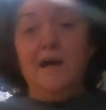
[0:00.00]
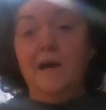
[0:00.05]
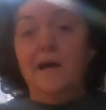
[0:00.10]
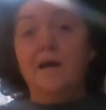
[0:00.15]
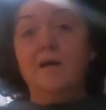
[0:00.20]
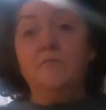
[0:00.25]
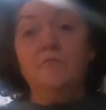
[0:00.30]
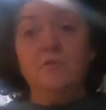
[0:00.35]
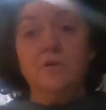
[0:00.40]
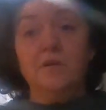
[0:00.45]

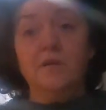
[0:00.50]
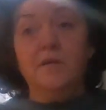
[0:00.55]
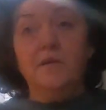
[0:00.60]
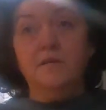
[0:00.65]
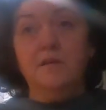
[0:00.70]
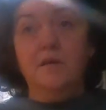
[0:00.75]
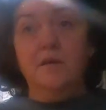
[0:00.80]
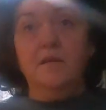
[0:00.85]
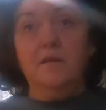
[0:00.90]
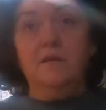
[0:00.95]
I really
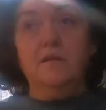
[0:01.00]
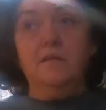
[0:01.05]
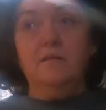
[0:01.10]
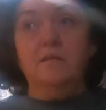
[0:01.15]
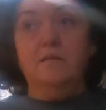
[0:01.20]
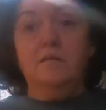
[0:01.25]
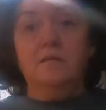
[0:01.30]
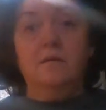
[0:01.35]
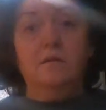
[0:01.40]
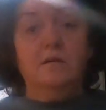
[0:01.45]
needed
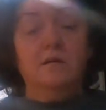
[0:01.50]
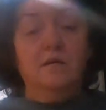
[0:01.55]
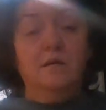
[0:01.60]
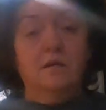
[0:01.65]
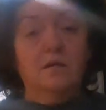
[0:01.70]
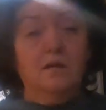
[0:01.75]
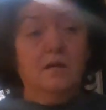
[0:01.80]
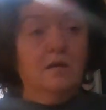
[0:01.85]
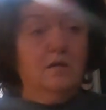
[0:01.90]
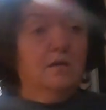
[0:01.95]

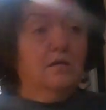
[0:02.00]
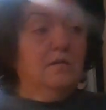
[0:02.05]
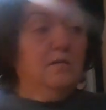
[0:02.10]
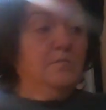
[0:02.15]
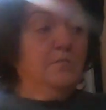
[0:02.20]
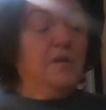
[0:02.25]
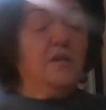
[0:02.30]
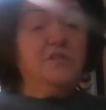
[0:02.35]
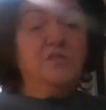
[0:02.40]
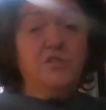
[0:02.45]

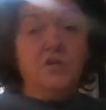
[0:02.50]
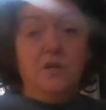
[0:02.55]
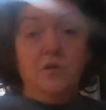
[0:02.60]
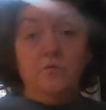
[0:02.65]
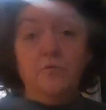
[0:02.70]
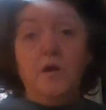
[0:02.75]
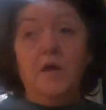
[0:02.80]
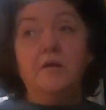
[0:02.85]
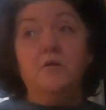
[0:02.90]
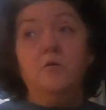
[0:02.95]
um, a
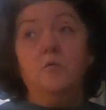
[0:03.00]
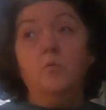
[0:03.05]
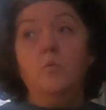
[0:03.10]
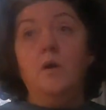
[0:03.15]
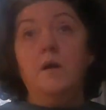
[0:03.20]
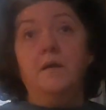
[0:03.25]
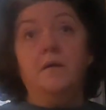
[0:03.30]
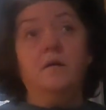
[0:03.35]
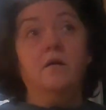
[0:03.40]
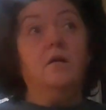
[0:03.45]
generator
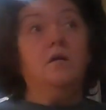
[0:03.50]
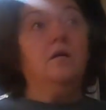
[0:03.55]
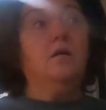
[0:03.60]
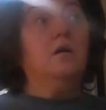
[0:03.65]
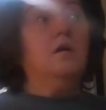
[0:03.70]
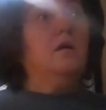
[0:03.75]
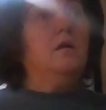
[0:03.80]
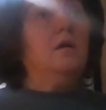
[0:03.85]
where